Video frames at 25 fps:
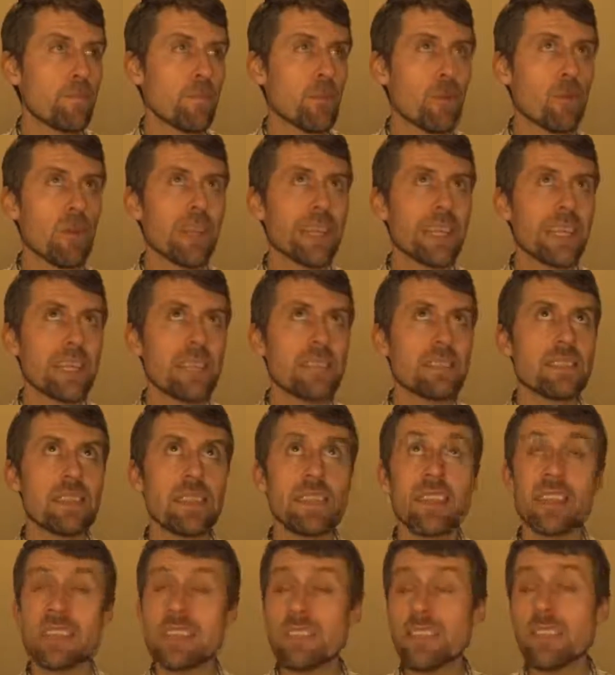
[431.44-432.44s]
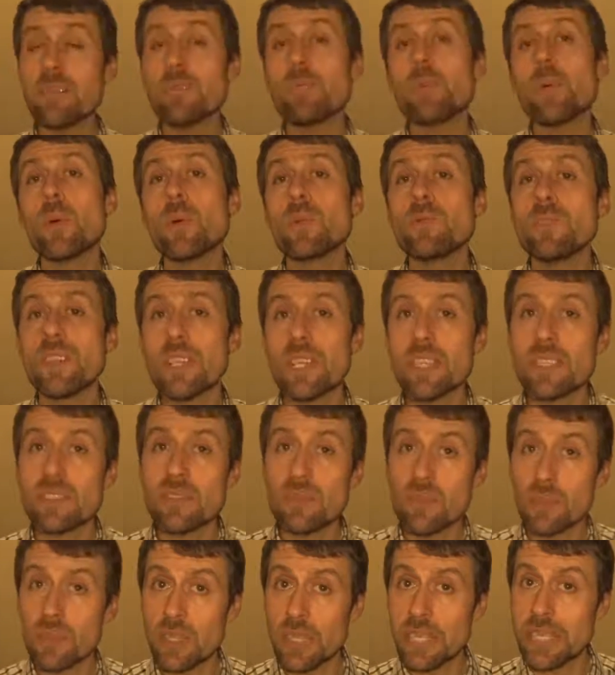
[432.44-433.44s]
what can I say, the simple needs
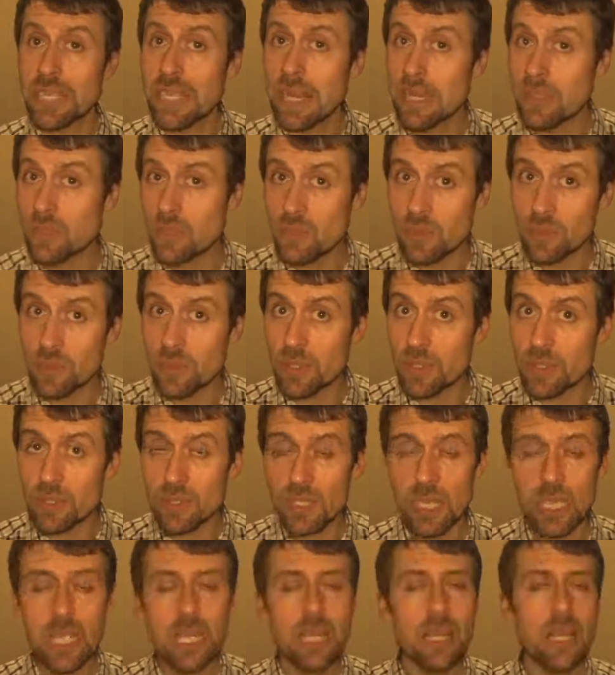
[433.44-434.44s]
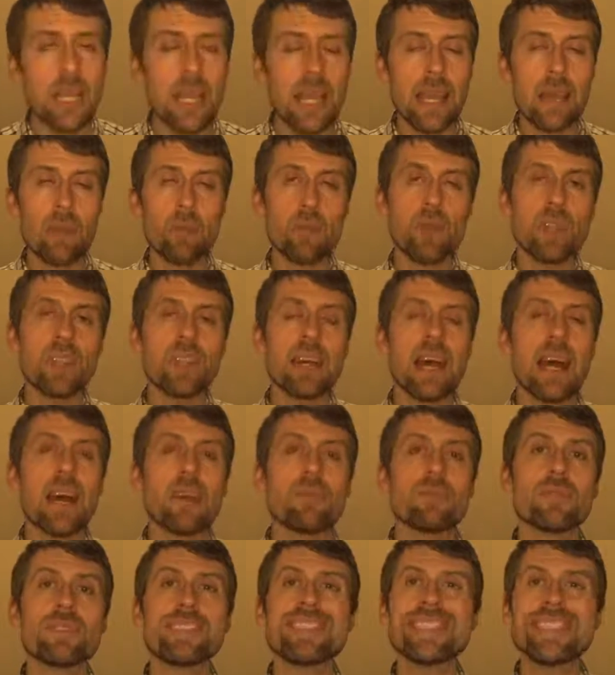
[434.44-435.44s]
to the customers
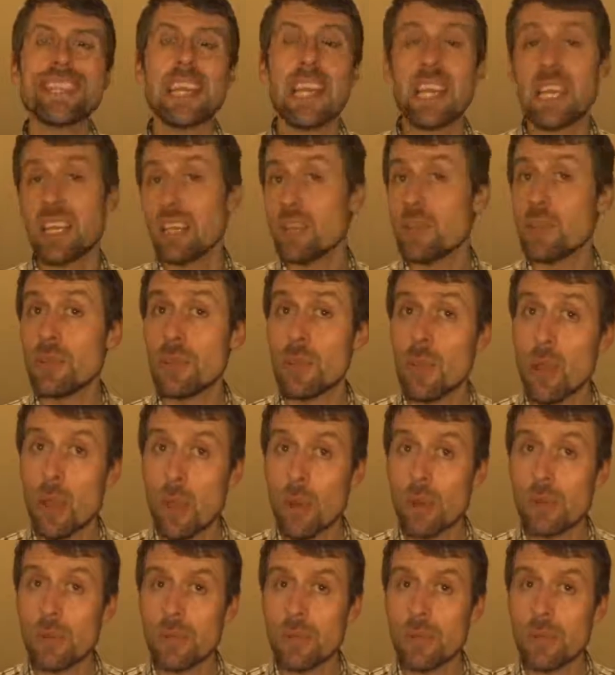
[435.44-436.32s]
without saying no.